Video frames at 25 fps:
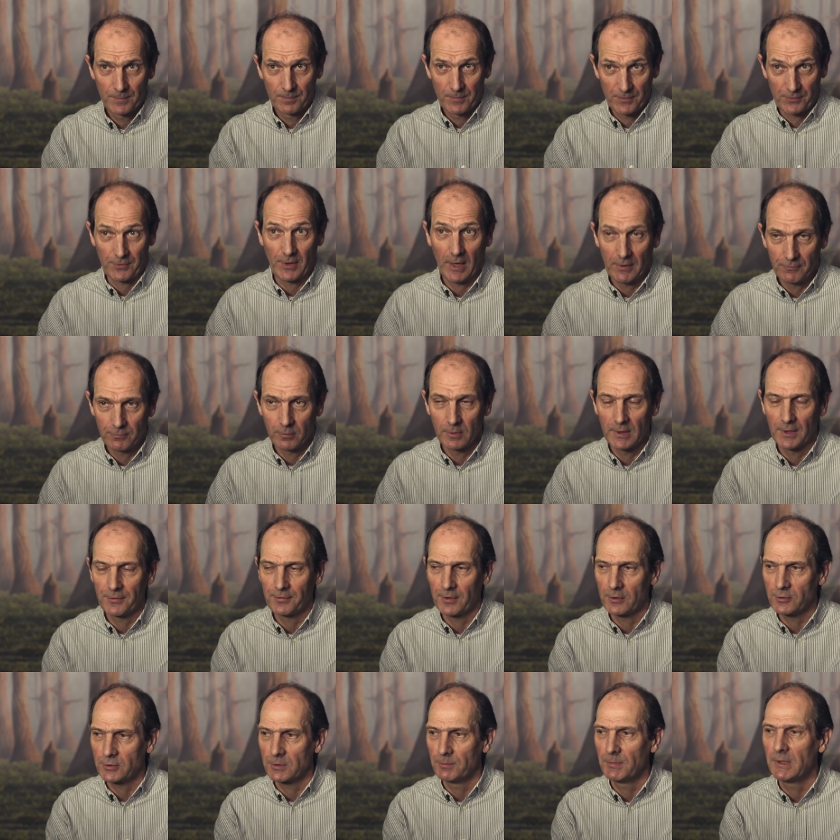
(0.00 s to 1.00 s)
stuff, all their
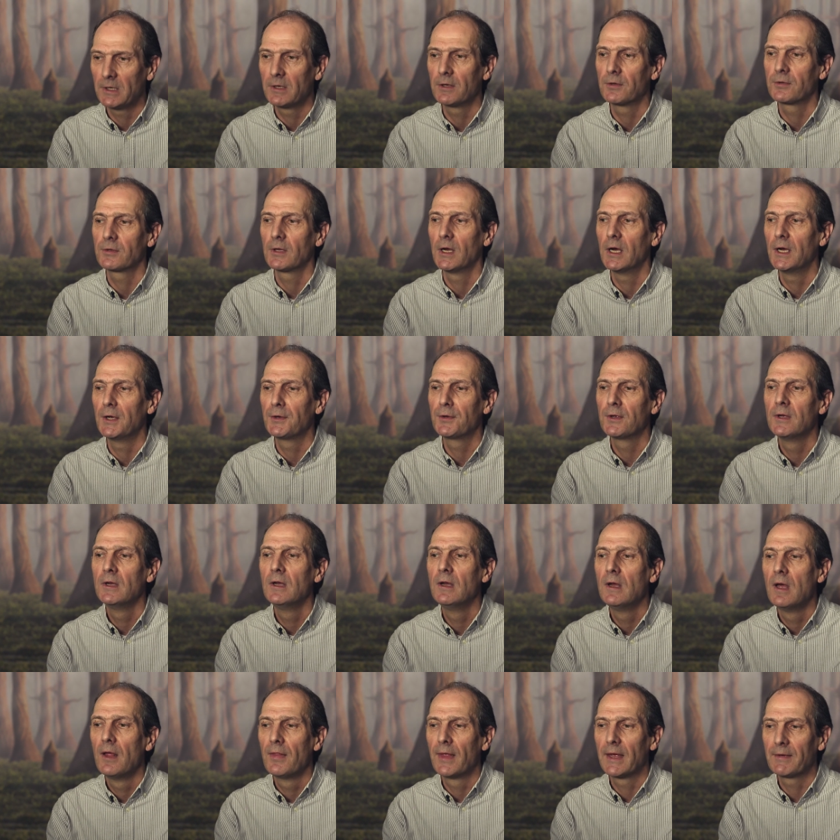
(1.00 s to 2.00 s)
social media side.
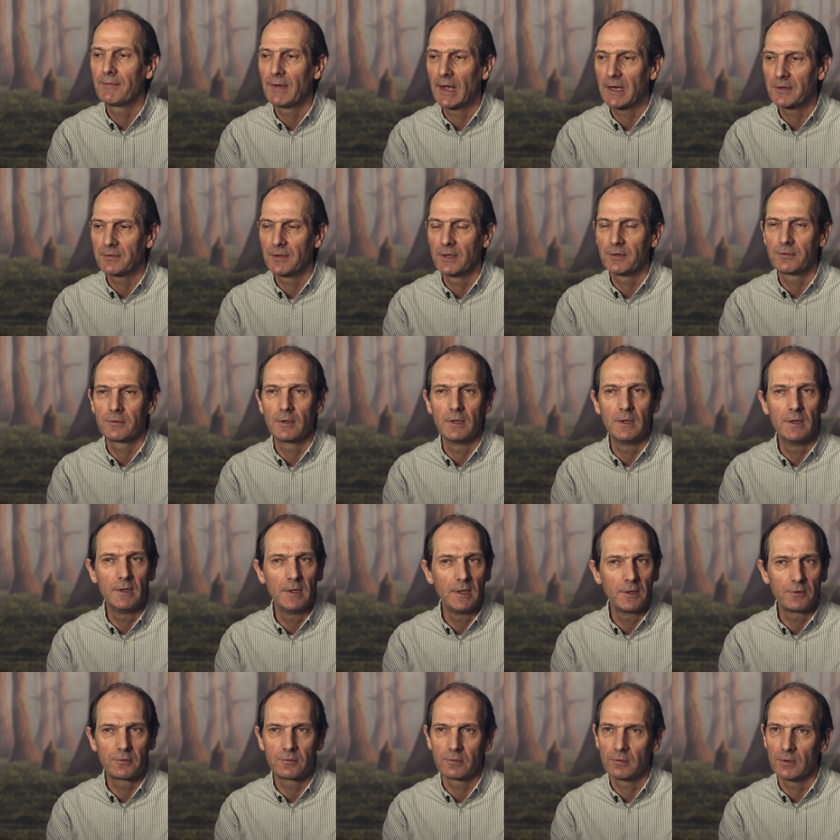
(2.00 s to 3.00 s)
They have access to
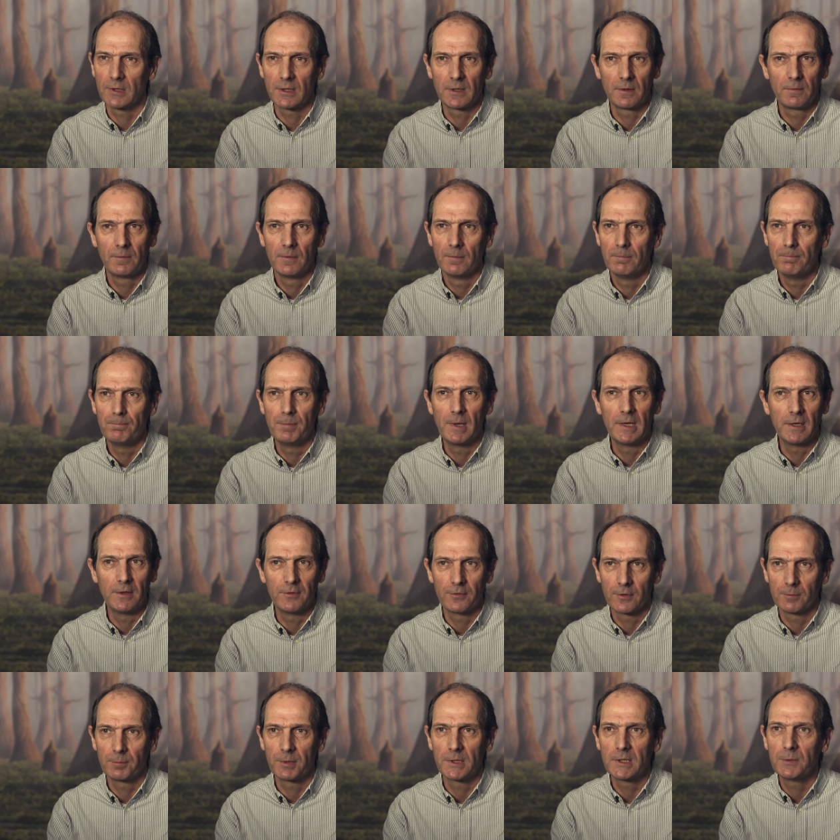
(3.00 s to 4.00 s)
literally
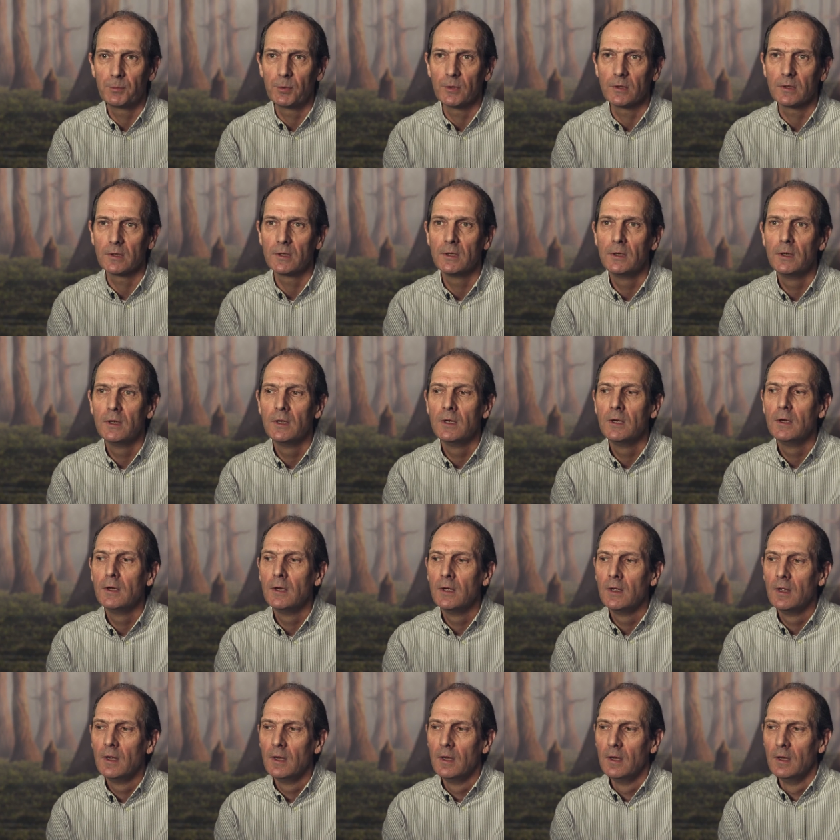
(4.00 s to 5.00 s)
billions of people.
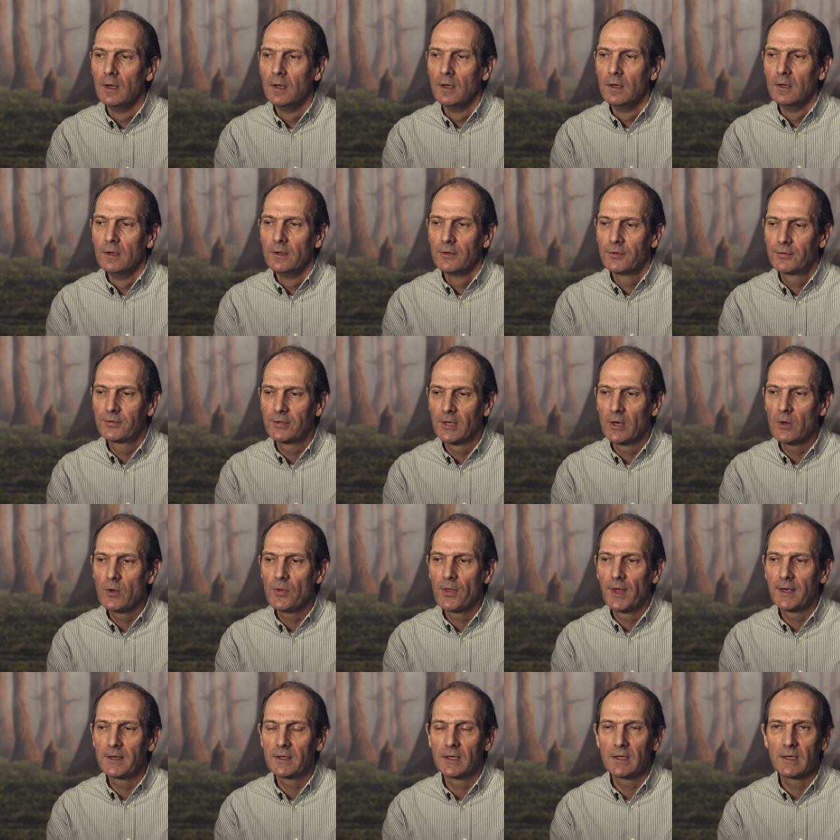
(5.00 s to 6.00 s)
So
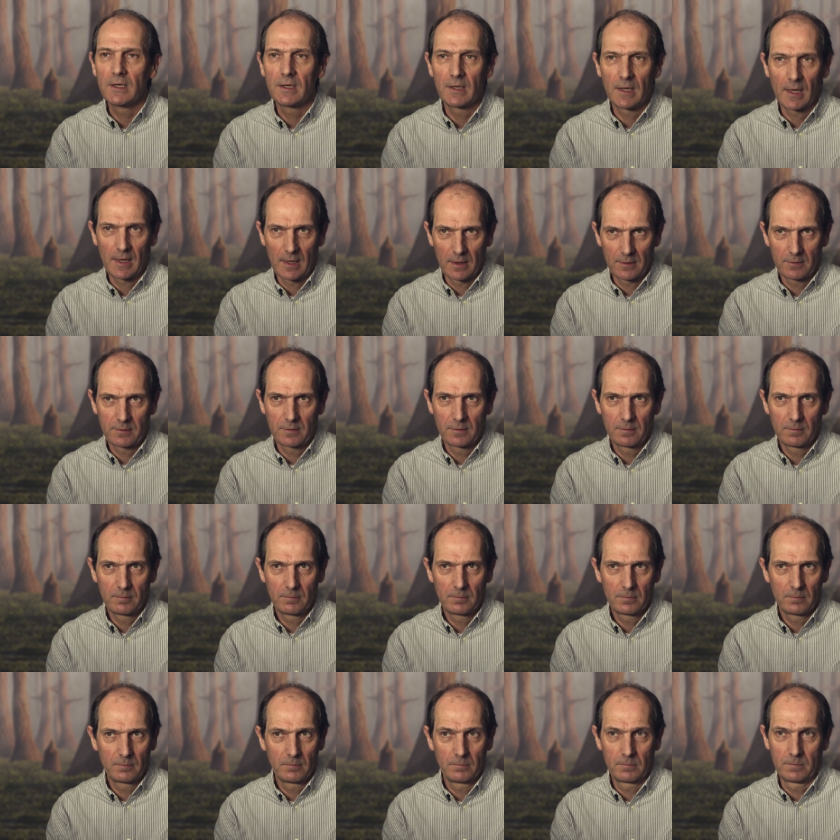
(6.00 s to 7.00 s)
they can get,
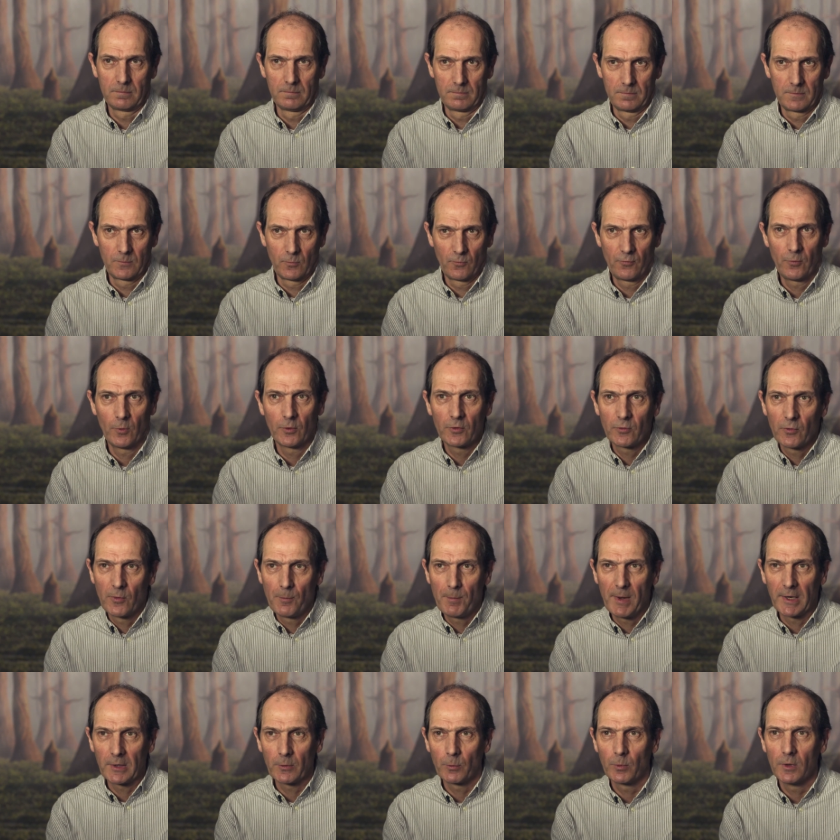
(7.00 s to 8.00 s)
for want of a
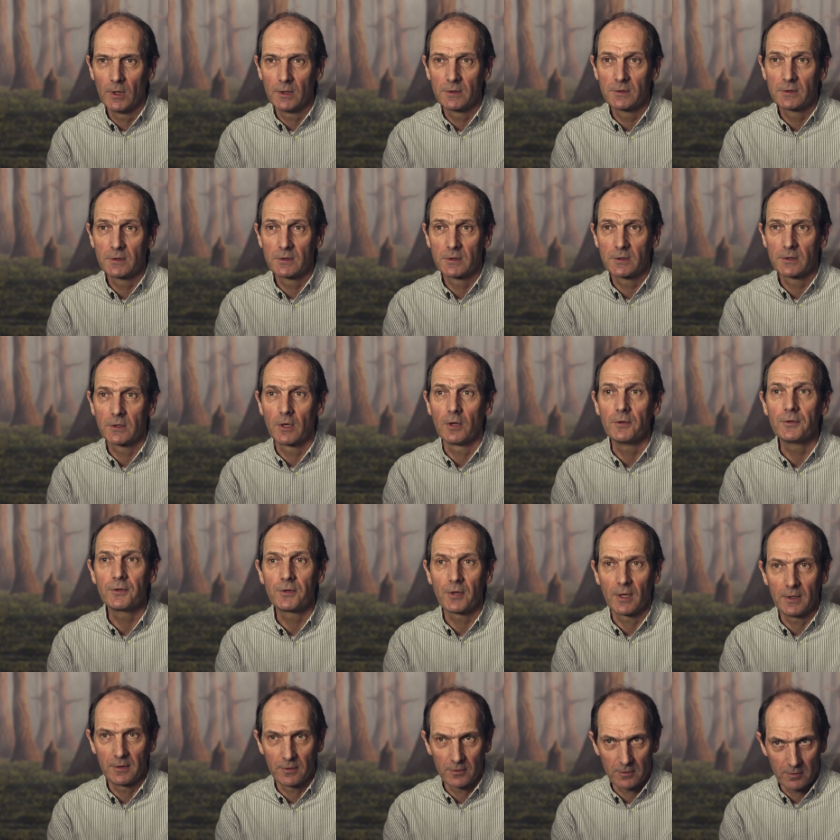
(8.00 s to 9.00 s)
better word,
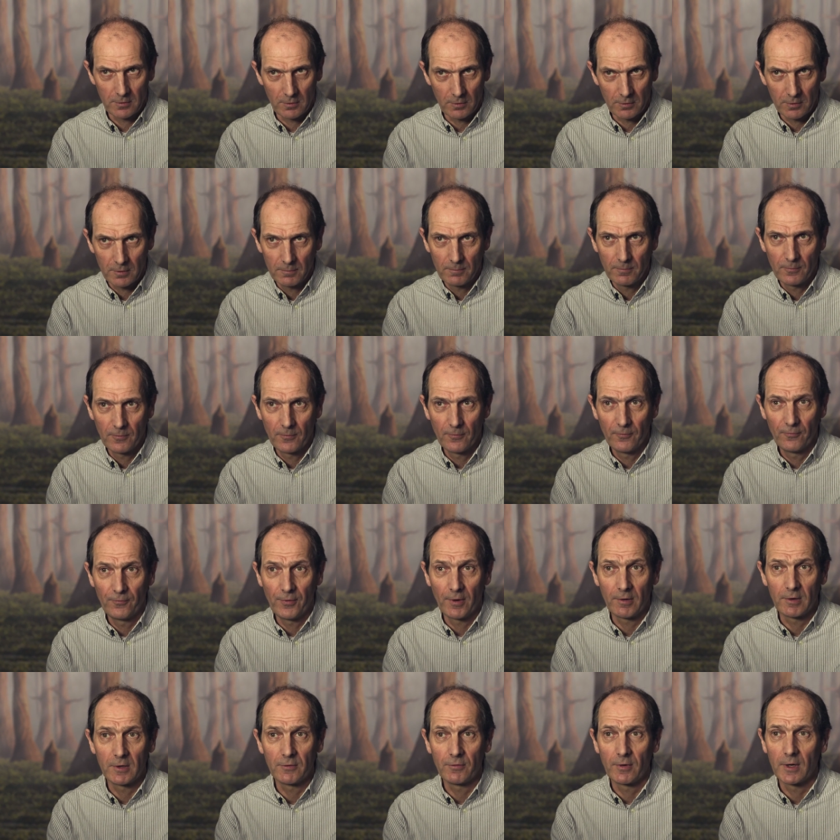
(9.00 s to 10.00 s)
content to them
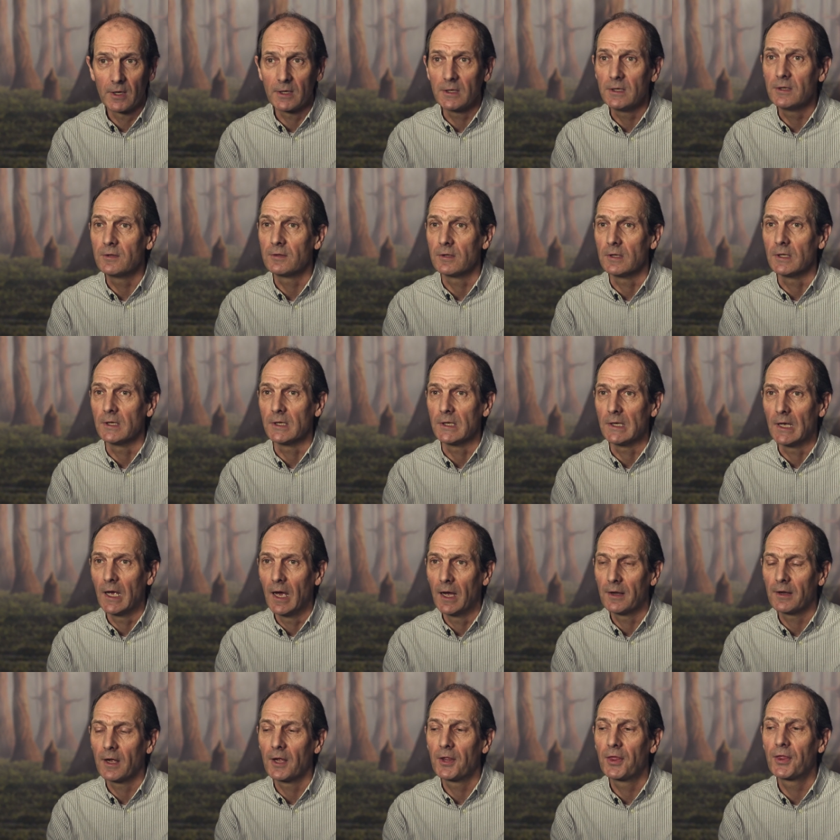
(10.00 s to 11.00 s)
very, very easily.
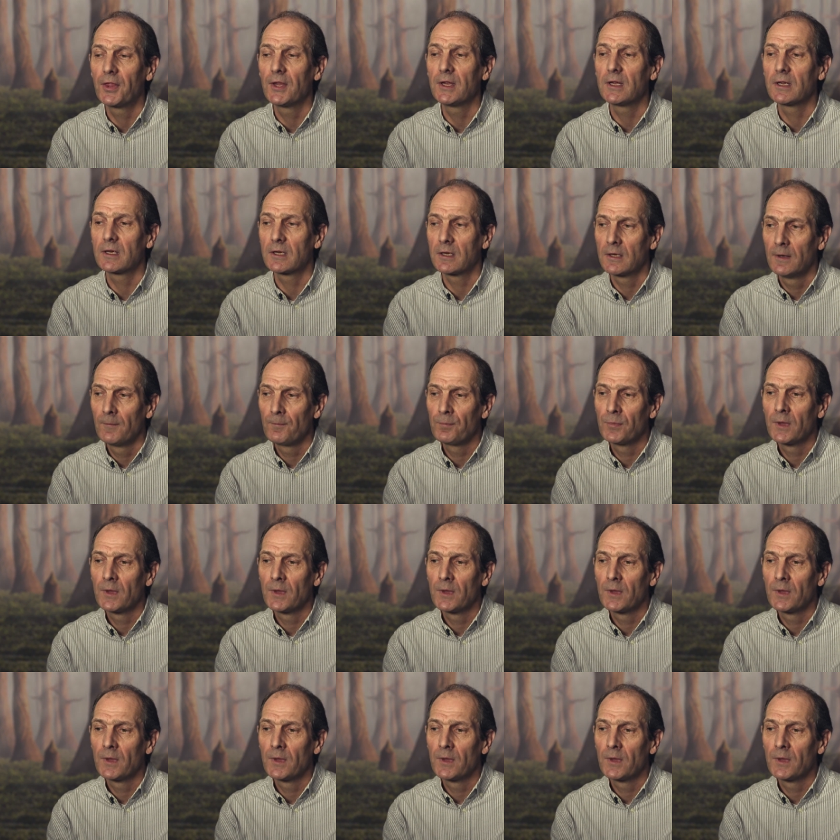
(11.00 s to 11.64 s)
And I think